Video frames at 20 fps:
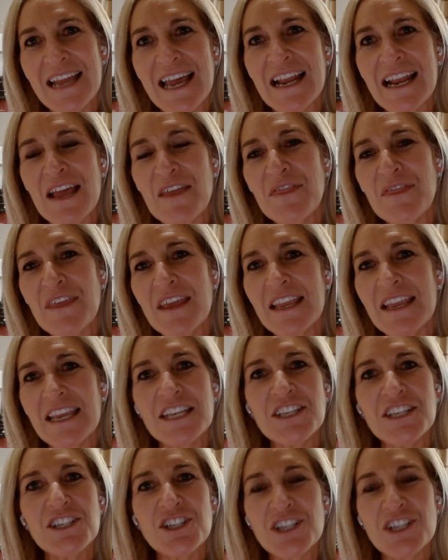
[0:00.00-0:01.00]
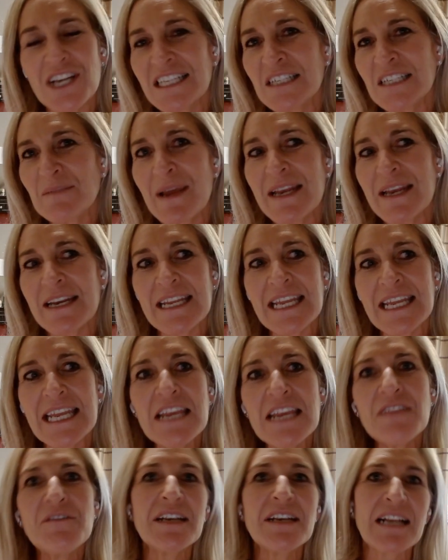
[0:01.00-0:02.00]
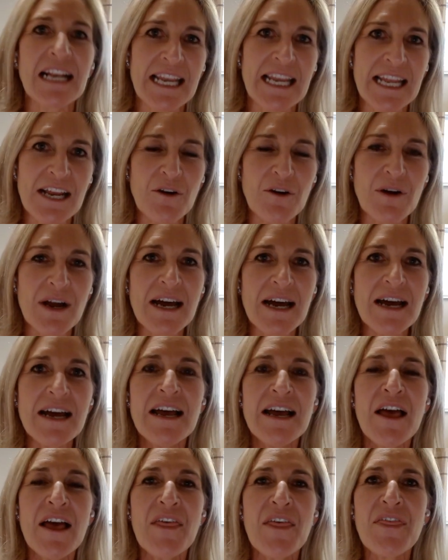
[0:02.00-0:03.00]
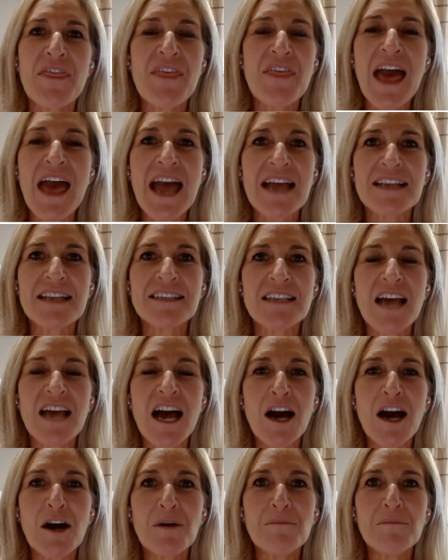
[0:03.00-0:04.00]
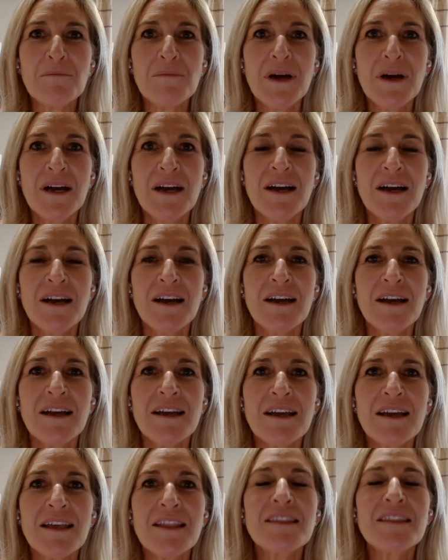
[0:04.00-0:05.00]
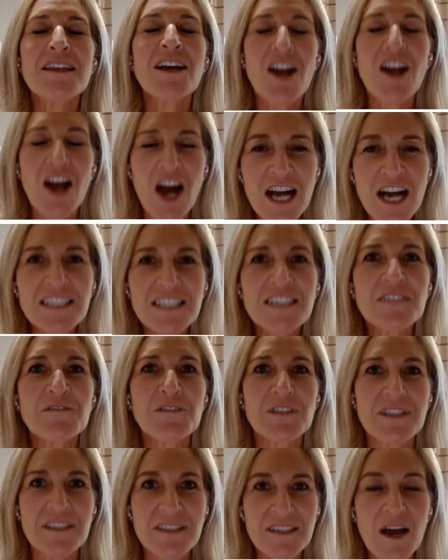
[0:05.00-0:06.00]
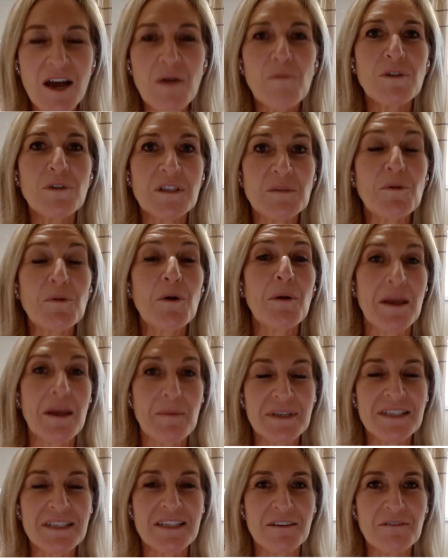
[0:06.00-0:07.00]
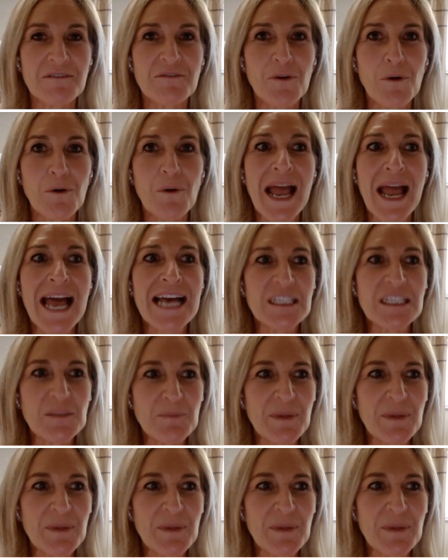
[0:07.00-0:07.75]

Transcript: And I think it just made it even clearer that um, the cost for some was prohibitive or has